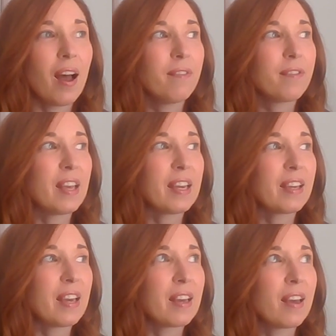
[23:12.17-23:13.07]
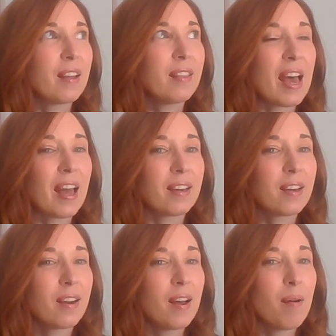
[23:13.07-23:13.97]
Of thinking
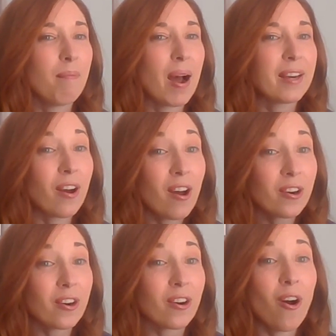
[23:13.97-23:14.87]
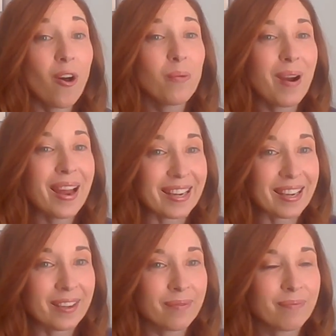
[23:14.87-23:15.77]
that my daughter
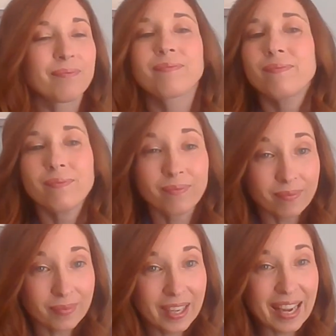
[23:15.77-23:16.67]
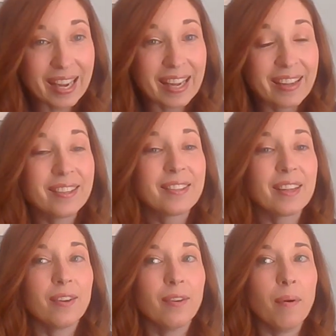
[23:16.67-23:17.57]
already
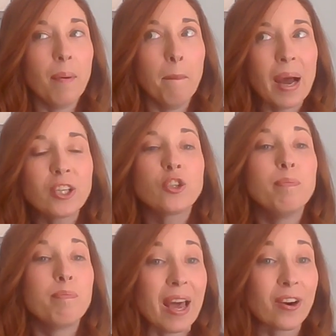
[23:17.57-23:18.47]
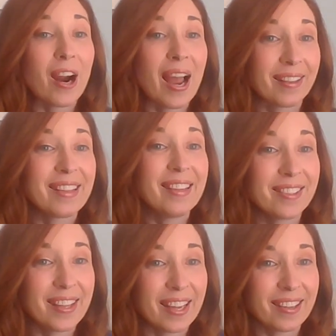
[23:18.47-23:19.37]
is much better at
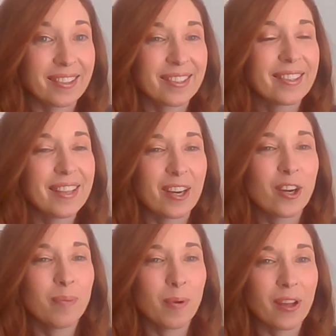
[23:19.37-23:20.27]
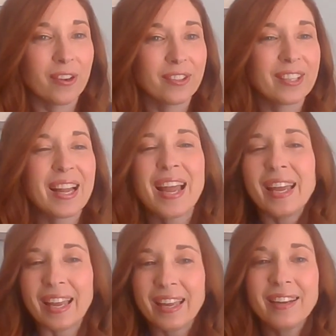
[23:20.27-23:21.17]
these things than her brothers.
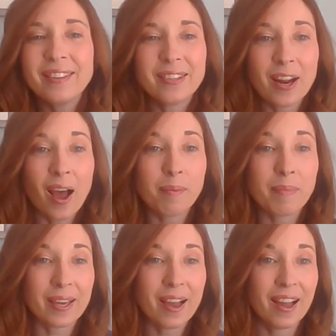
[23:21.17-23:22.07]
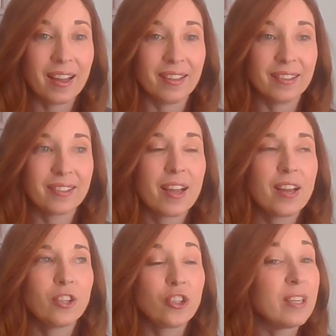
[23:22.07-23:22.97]
It is not because
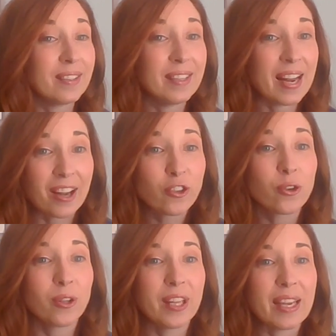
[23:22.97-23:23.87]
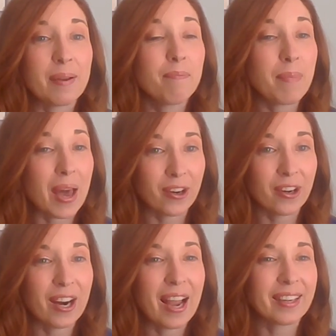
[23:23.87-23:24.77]
she is naturally
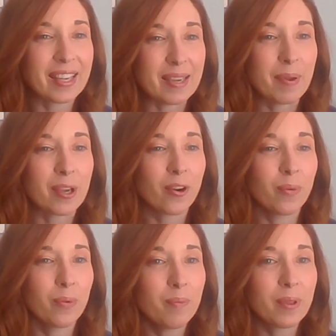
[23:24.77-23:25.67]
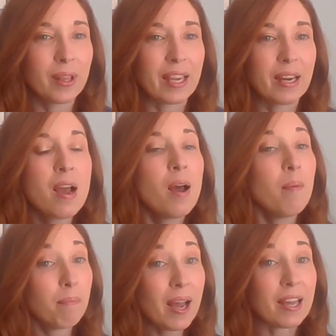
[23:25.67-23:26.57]
better at keeping her room clean,
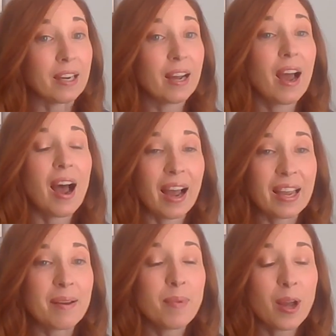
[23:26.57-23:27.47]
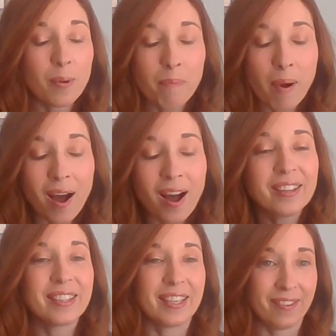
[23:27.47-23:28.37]
but I am
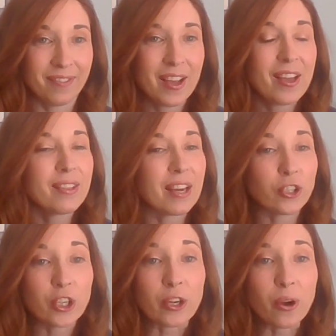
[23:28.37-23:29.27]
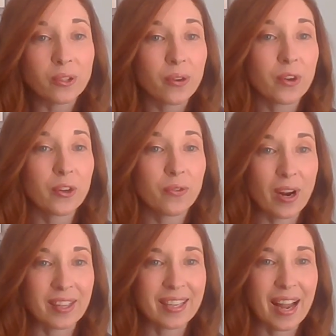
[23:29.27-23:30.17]
positive that she goes over to
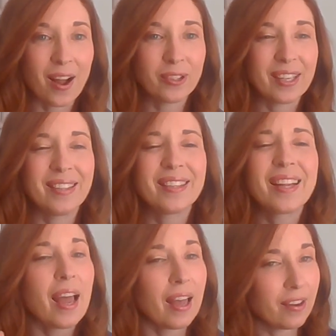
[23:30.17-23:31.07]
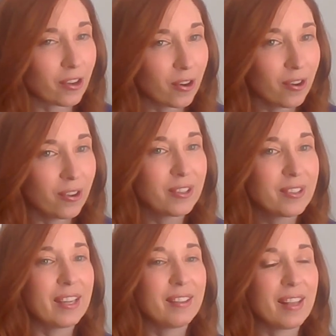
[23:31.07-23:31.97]
friends' houses and
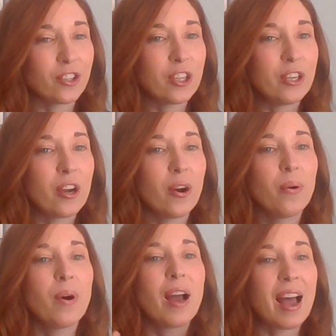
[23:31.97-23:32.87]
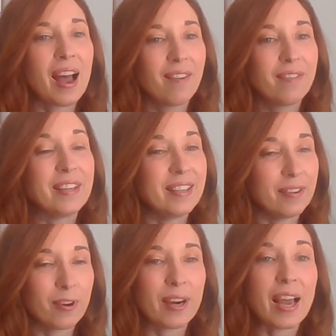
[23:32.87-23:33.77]
girls that she know have
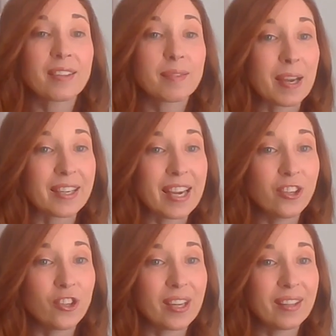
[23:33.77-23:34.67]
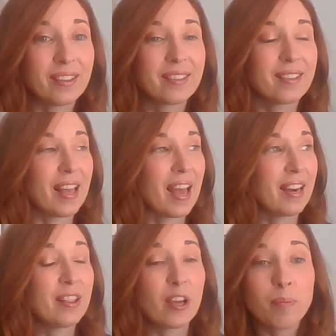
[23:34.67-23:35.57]
different expectations
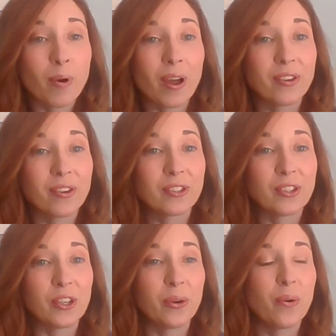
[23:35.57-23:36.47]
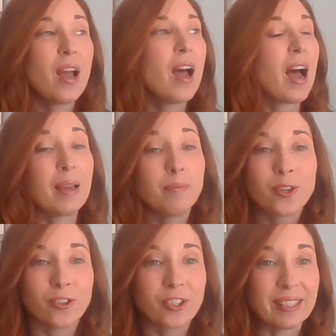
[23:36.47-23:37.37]
than their brothers do. I'm
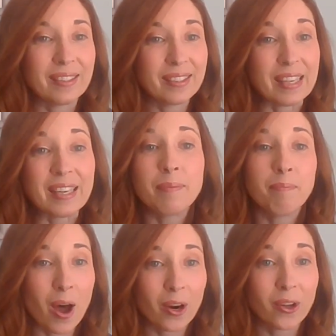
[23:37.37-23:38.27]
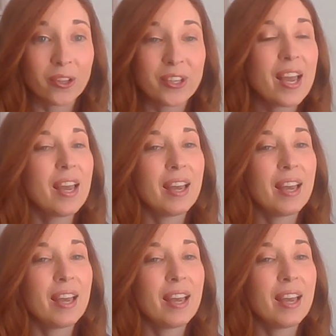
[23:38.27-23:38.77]
sure she's seen it modeled.